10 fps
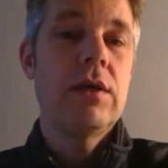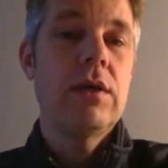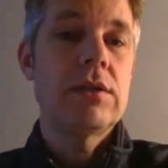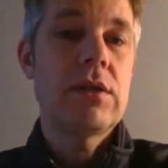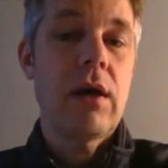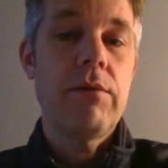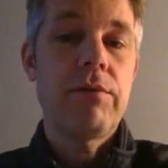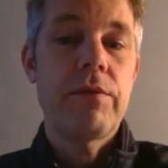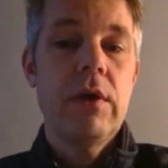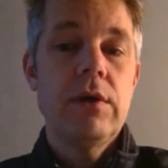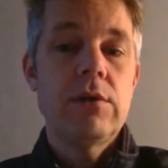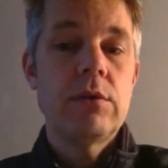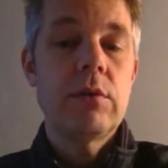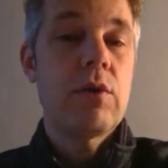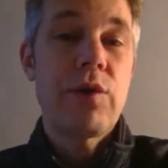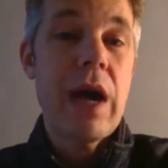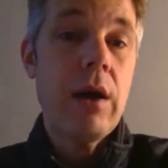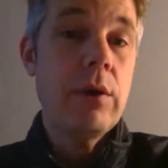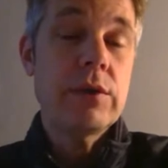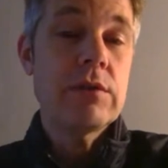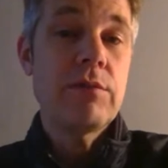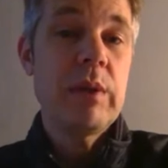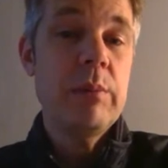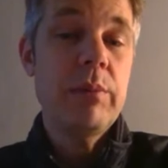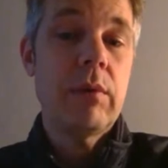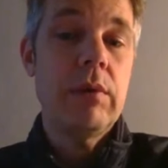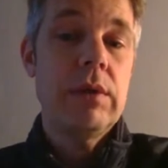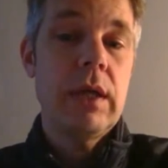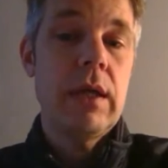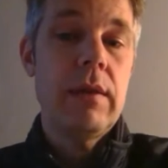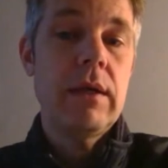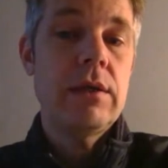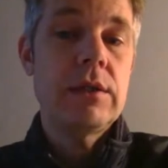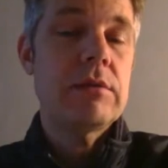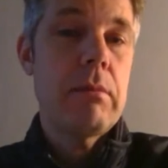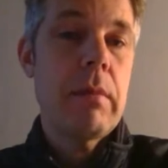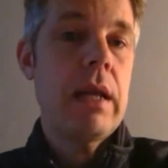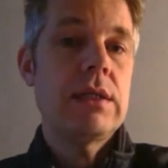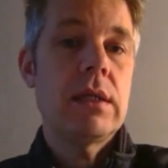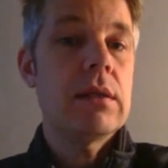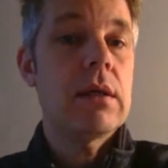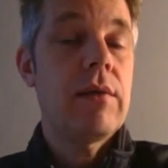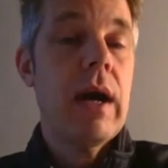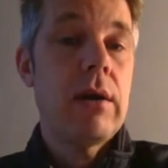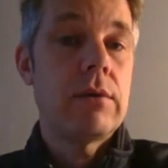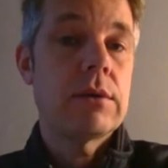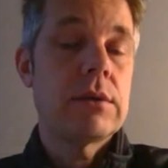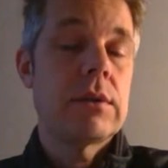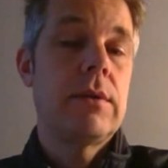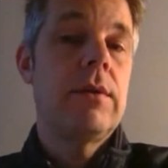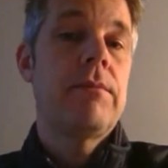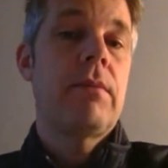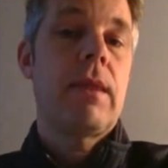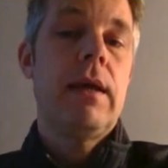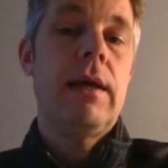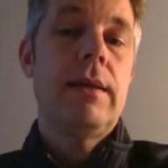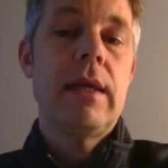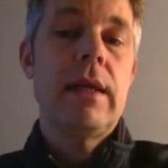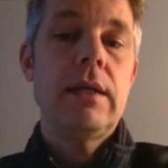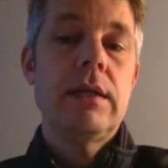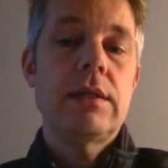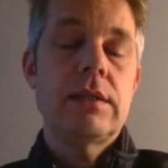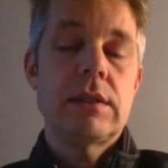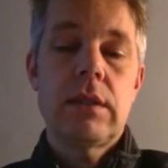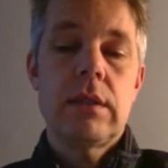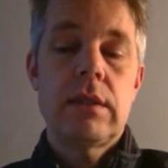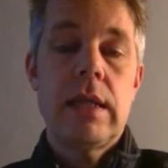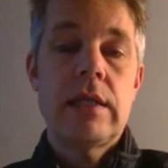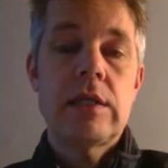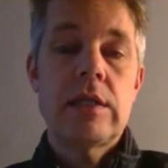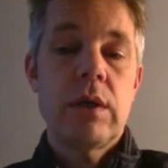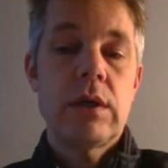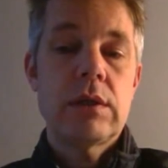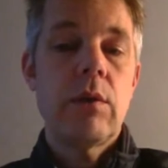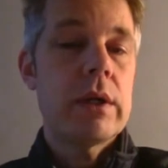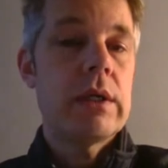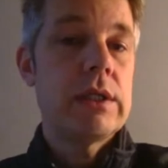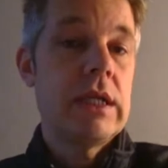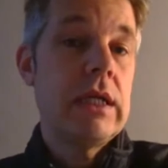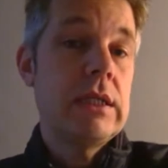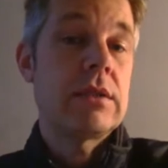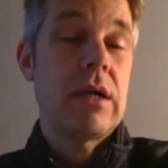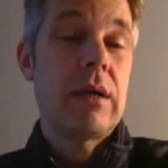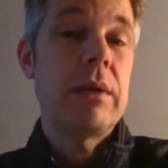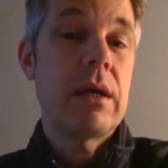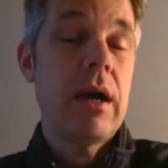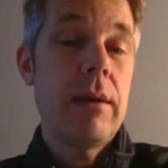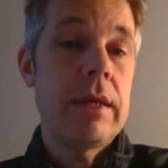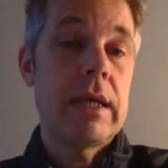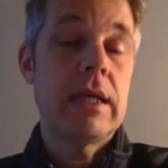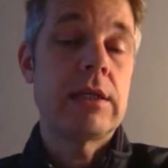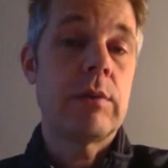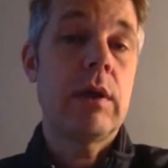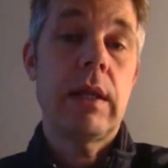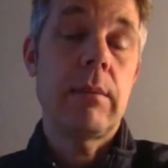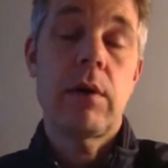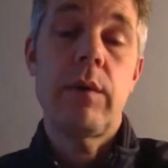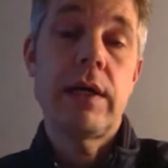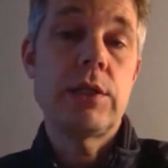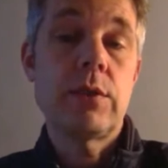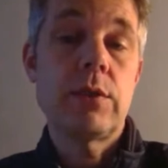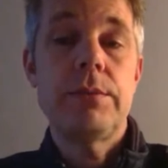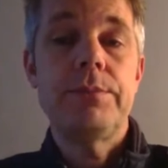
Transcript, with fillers: stuff to crowds of people, and they're just managing the crowds. And that is what organizations are becoming as well, I'm quite sure.